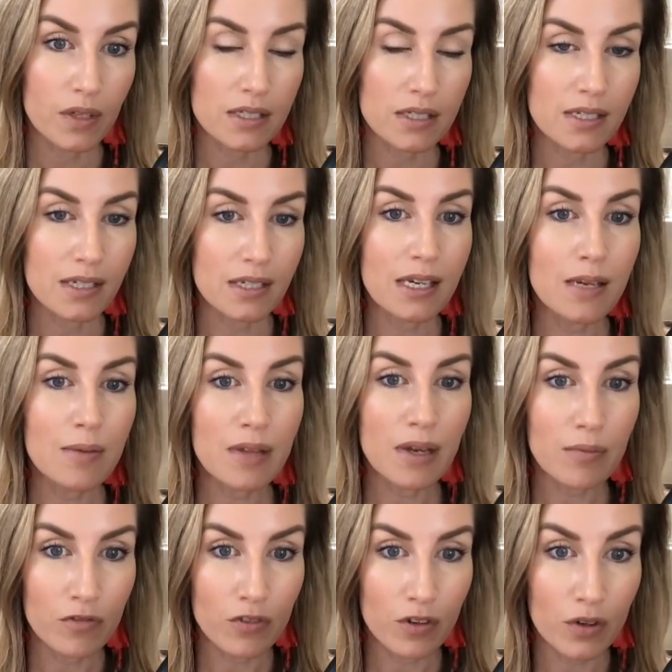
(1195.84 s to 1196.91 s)
to keep
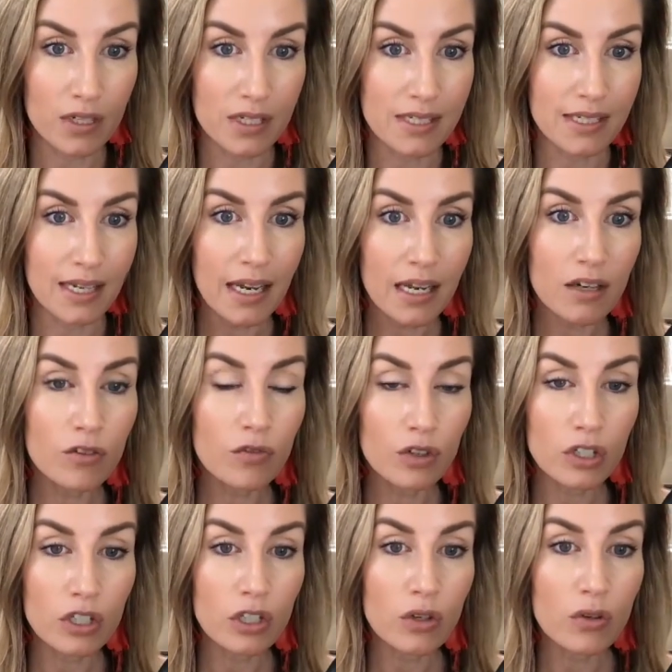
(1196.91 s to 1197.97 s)
them focused and for
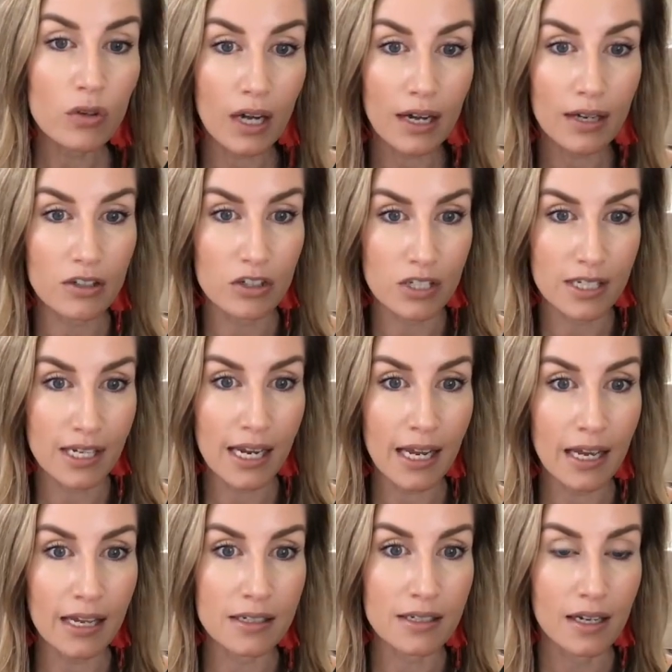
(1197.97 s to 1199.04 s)
you to
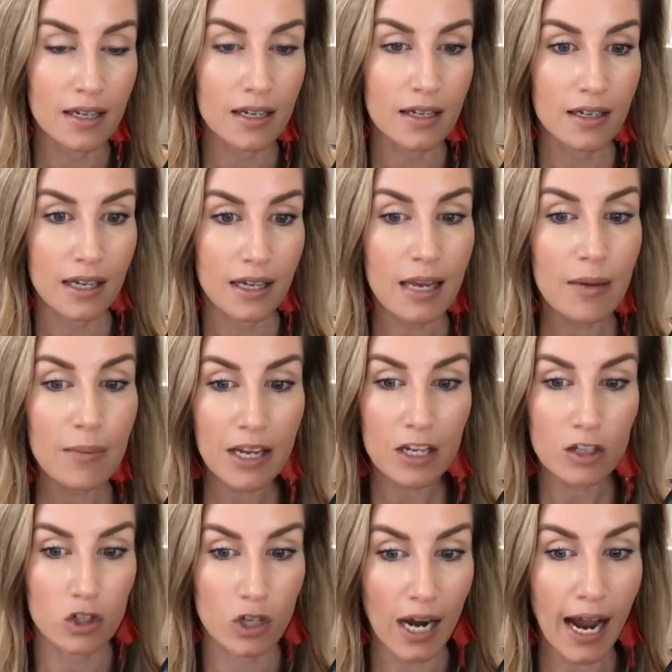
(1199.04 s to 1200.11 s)
understand, am I
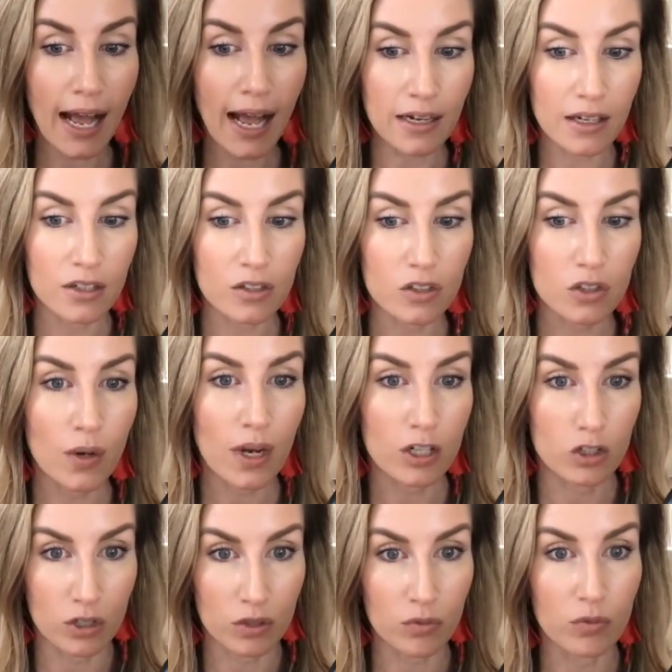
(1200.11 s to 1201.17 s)
on track to
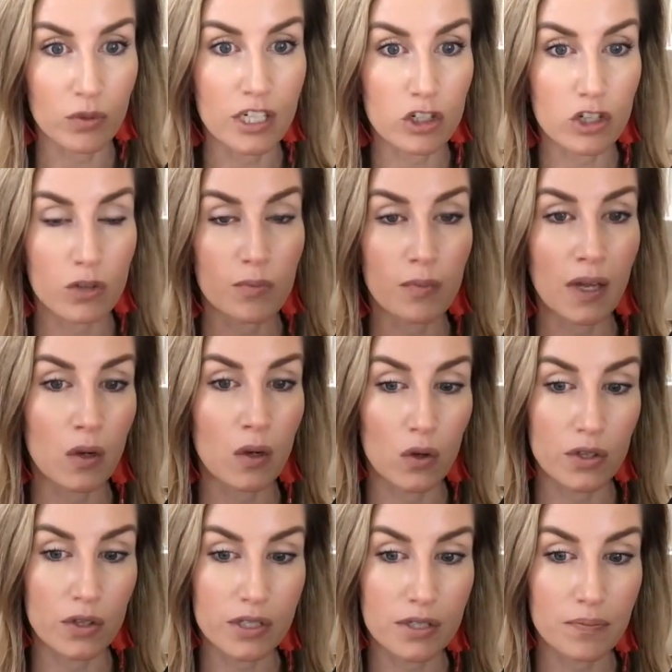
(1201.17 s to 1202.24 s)
actually reach my
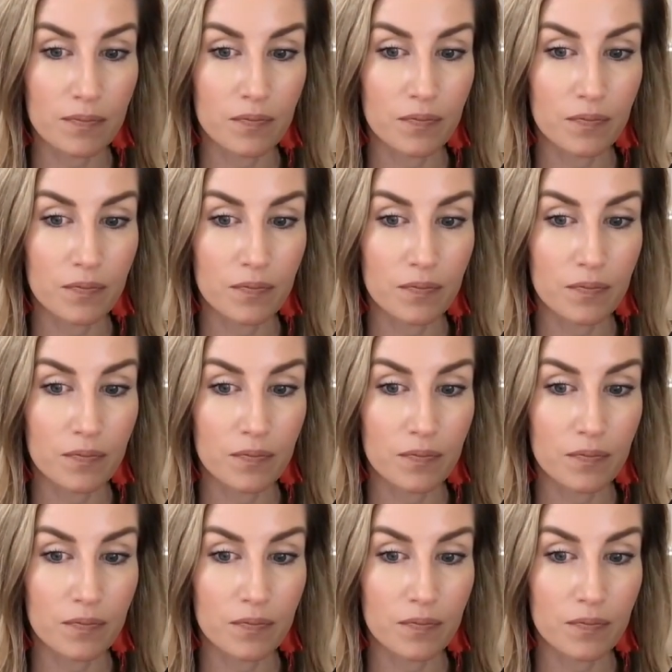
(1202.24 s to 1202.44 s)
goals?